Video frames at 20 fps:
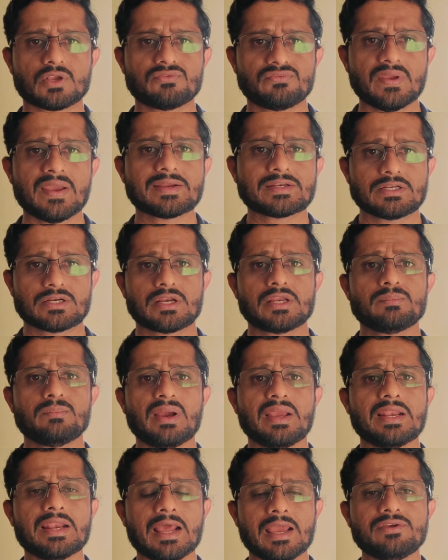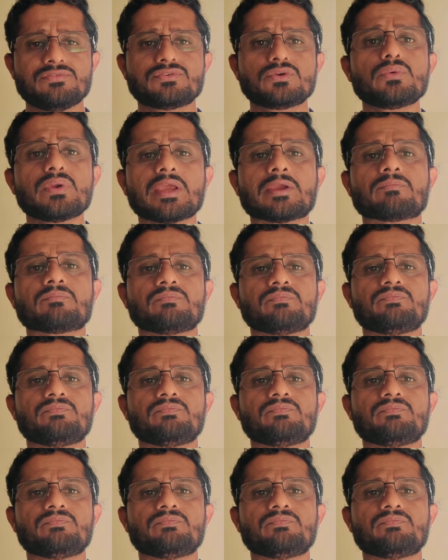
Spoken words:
factor in my life today.